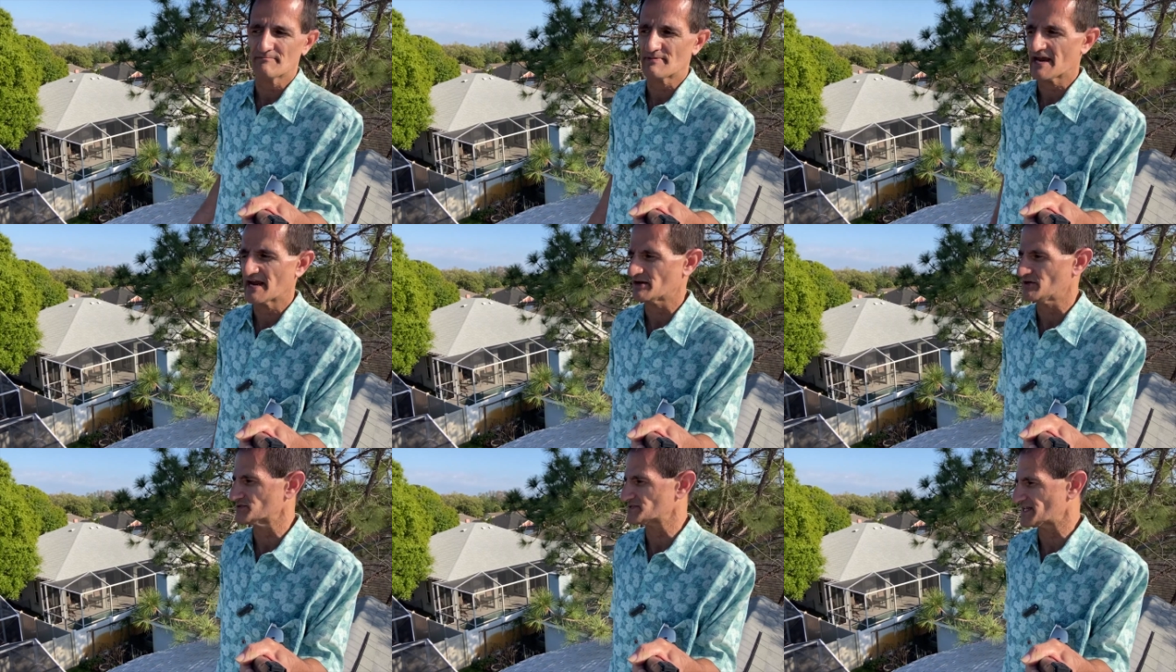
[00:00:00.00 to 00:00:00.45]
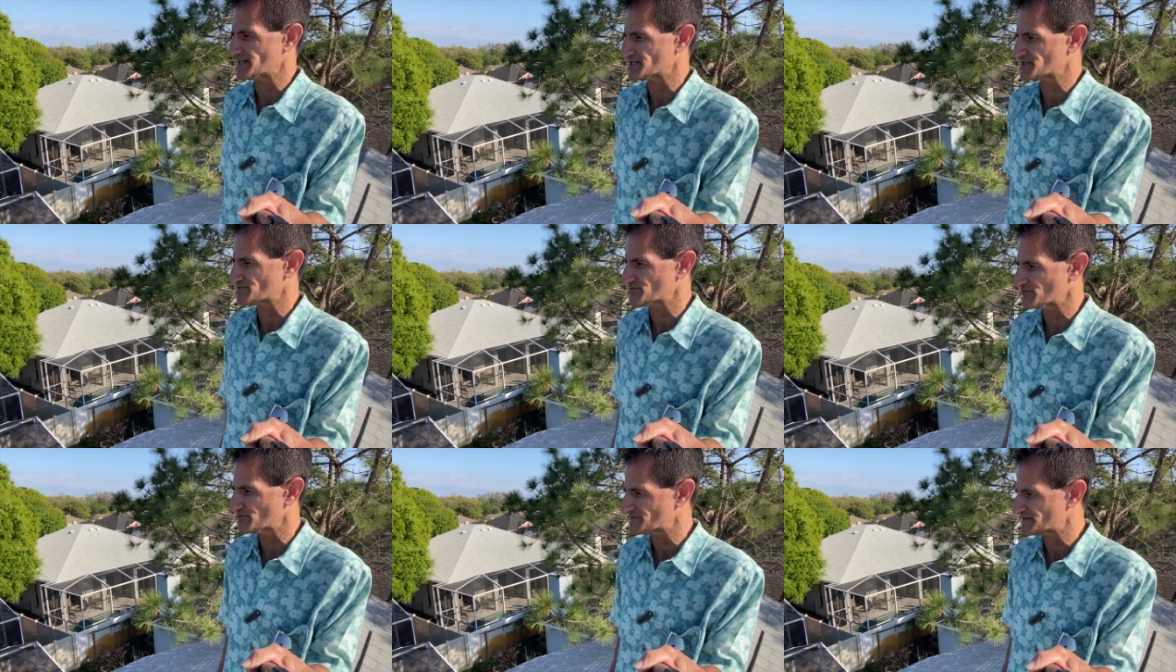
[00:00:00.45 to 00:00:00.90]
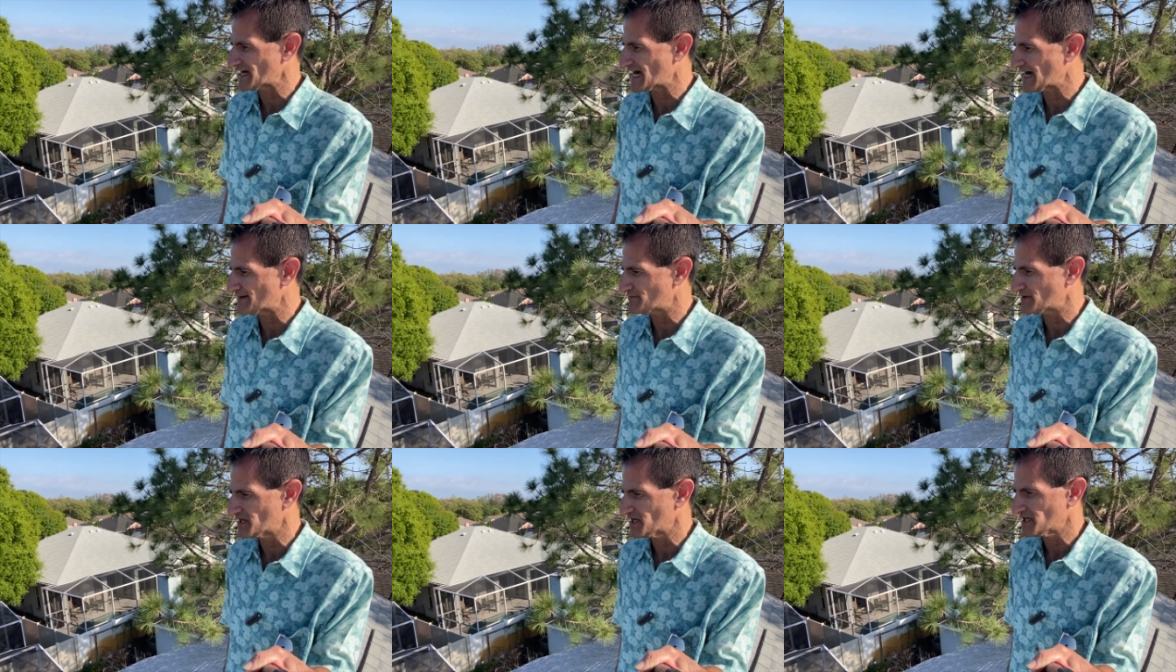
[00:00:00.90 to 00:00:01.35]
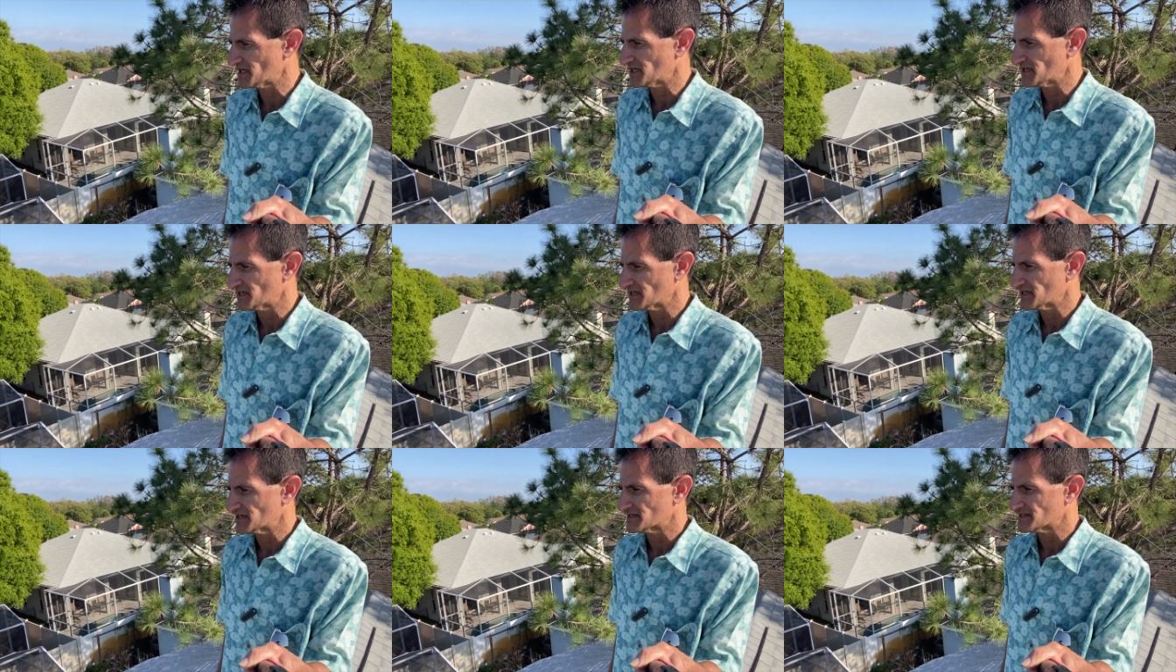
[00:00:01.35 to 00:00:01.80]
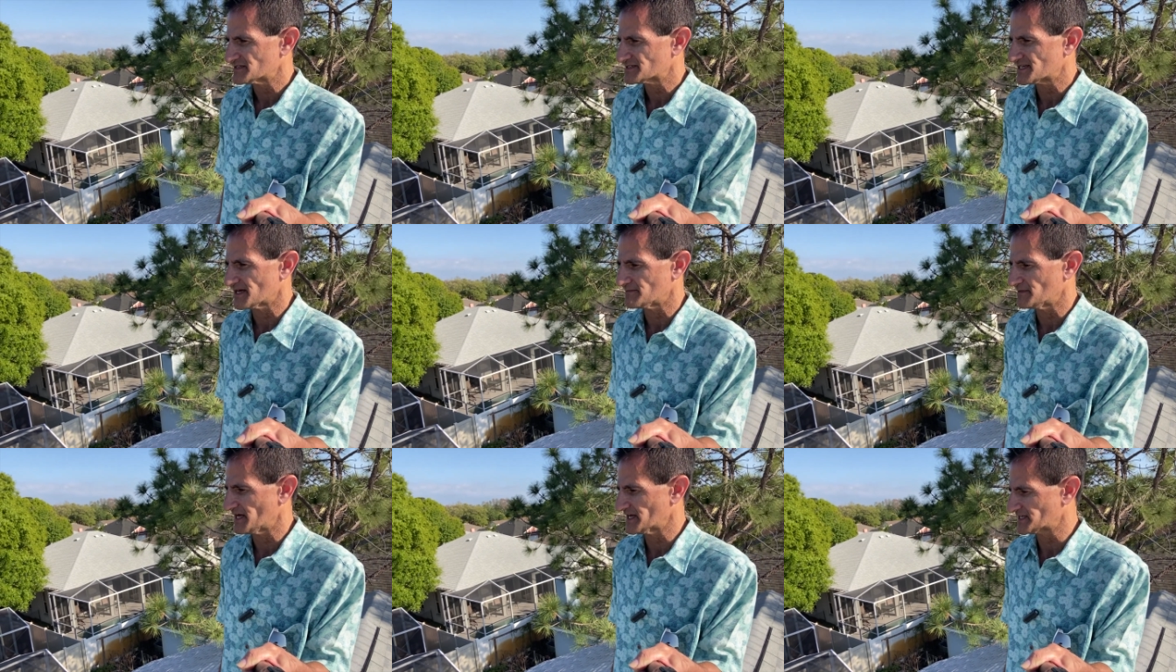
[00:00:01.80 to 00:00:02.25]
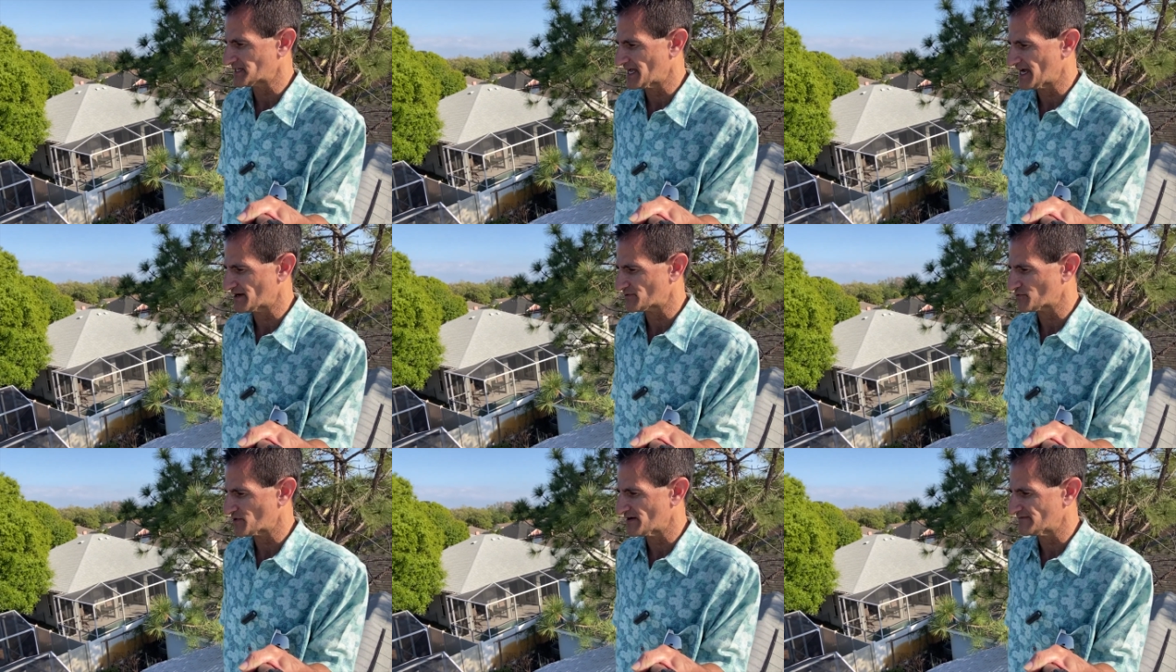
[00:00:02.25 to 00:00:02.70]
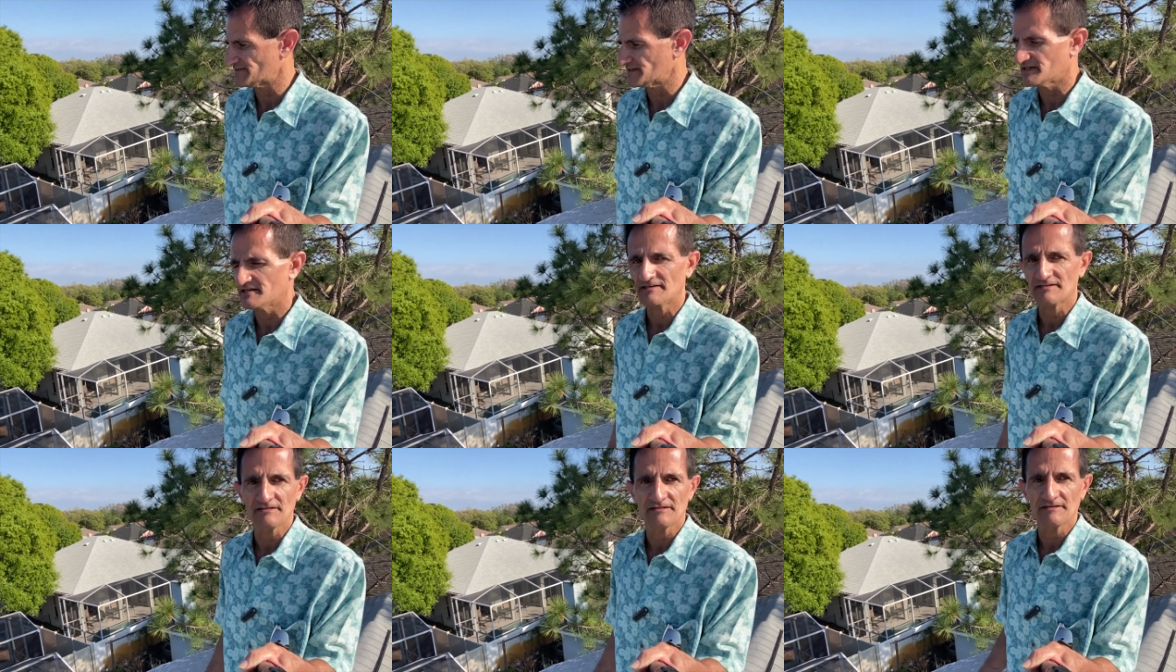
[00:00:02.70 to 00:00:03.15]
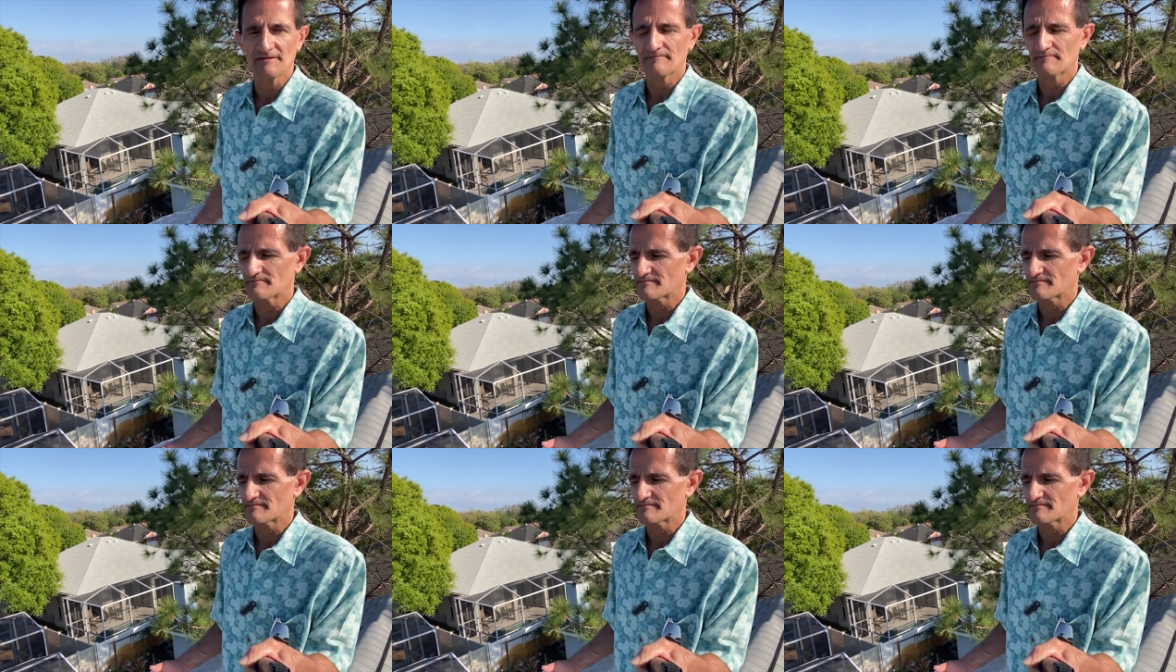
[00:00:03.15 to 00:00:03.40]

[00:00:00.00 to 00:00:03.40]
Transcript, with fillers: heating panels on this rooftop, something like that roughly,